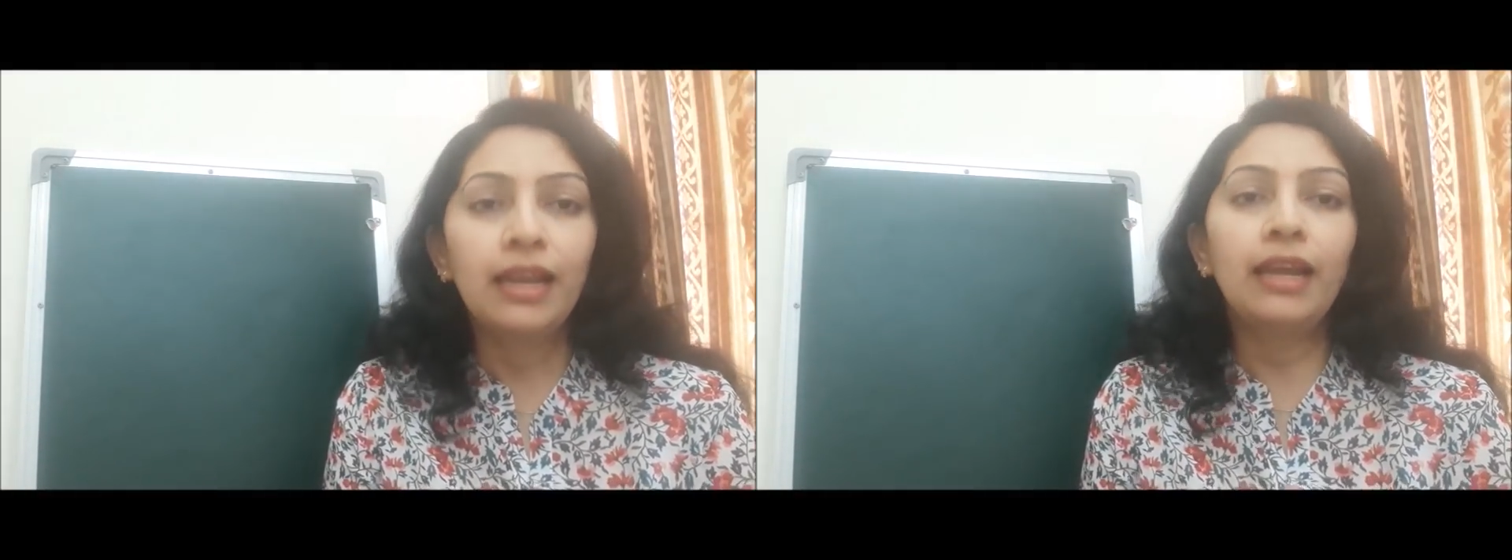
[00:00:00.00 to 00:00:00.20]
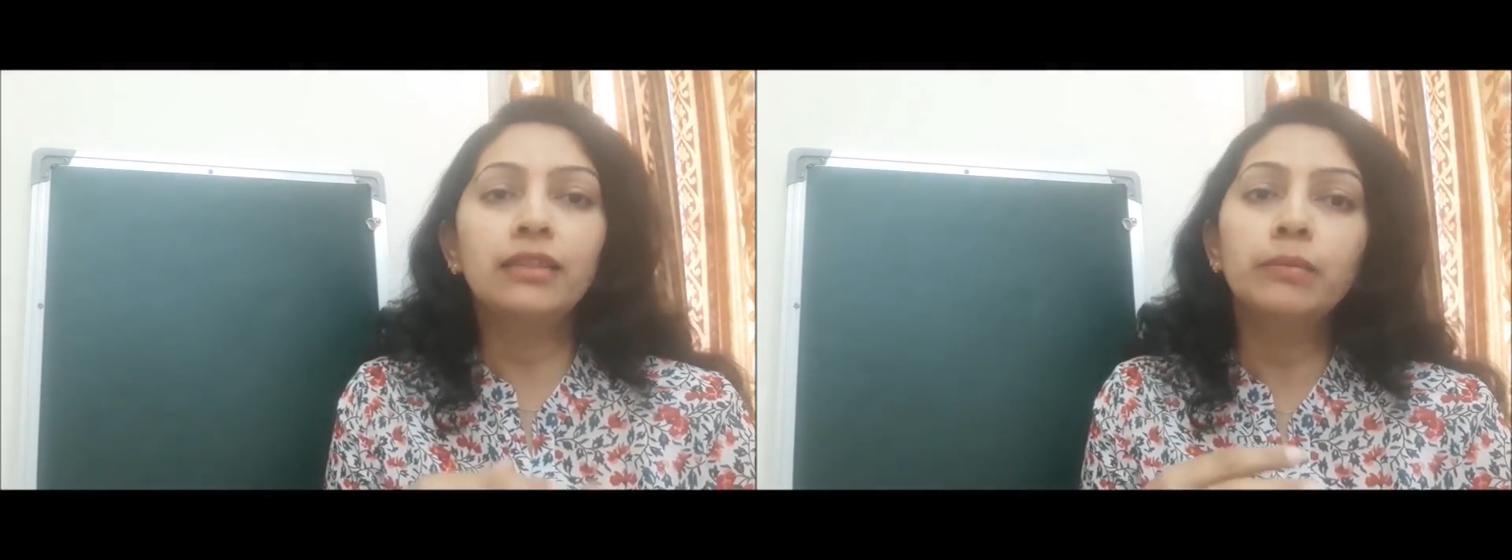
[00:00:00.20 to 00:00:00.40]

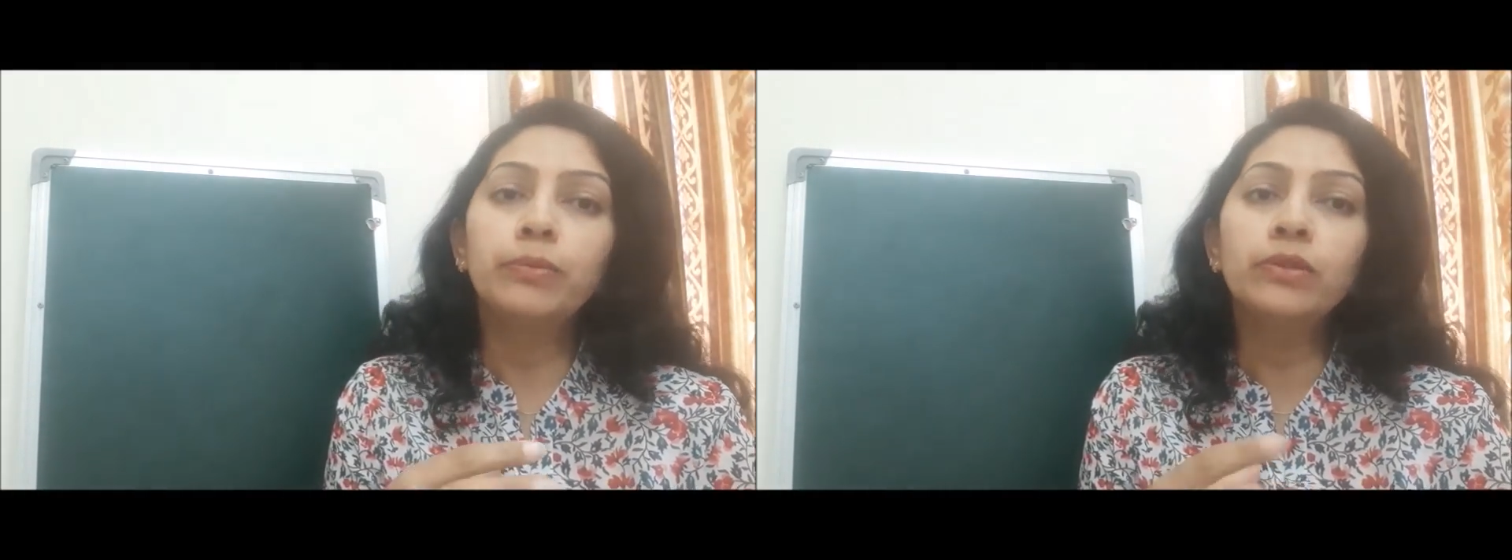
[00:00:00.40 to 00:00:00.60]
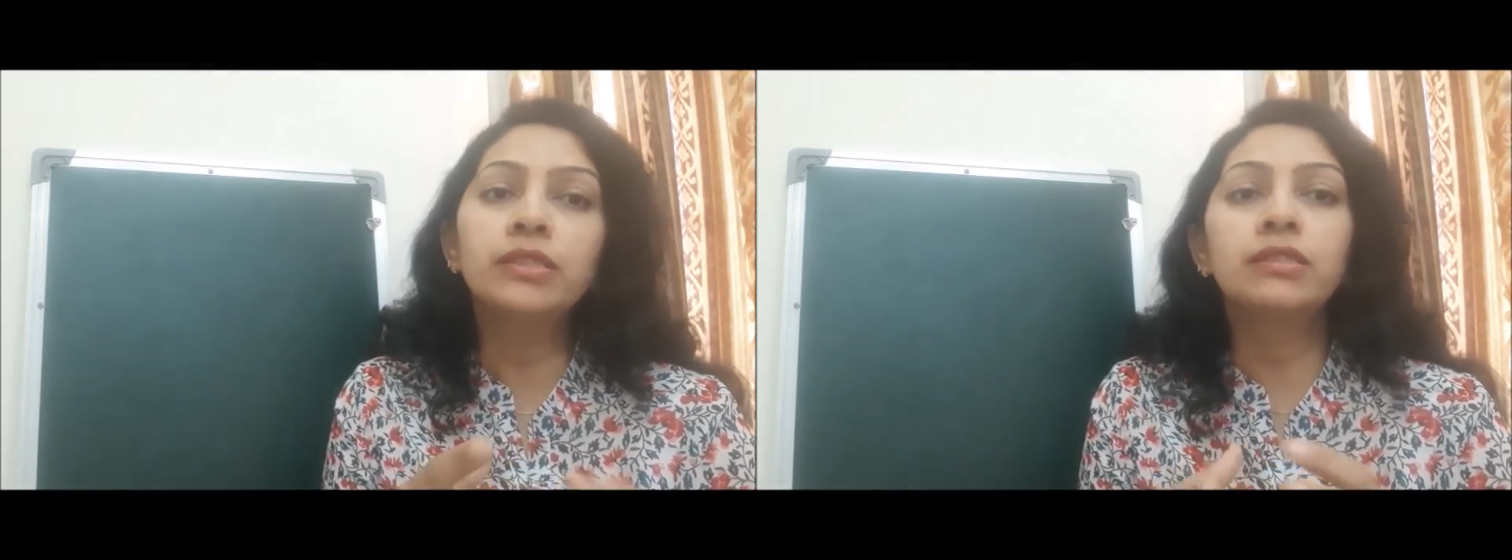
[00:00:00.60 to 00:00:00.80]
and they
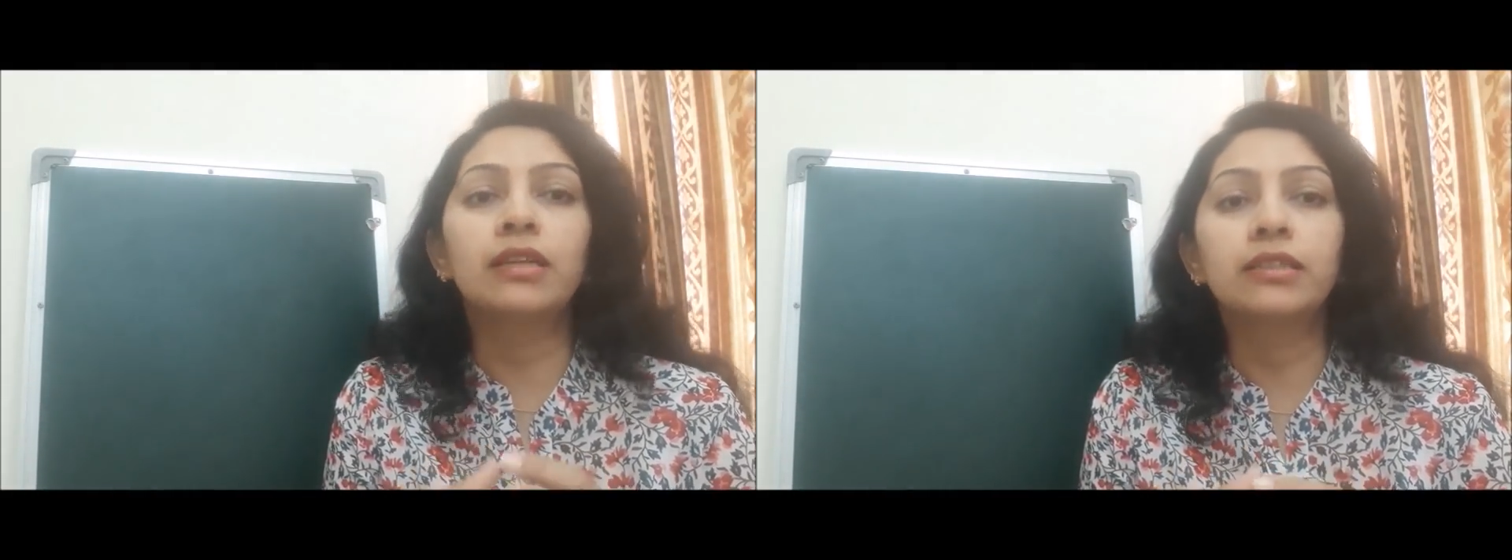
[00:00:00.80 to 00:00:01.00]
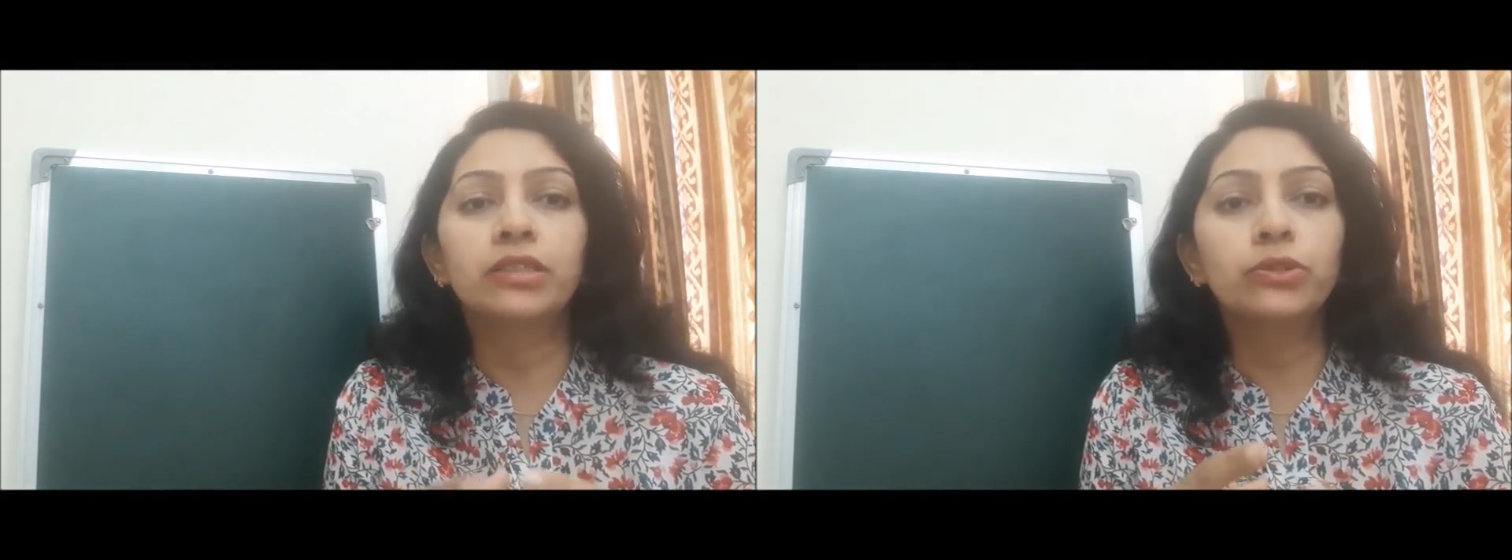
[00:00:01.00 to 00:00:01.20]
both
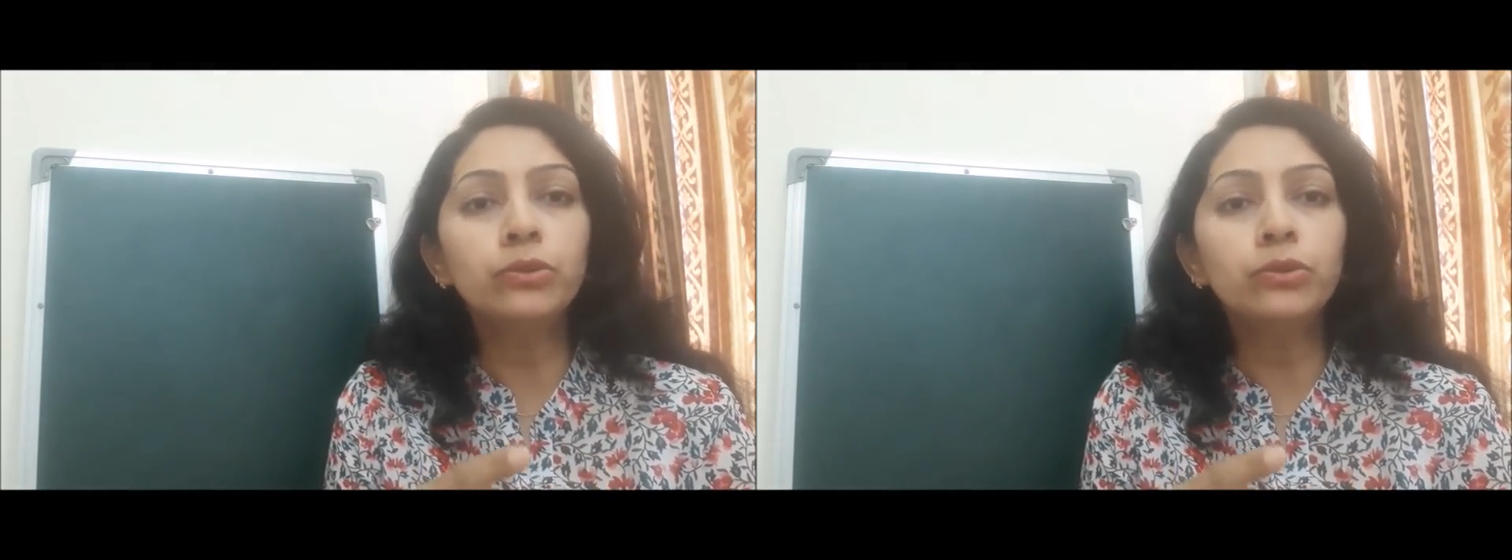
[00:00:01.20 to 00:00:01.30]
started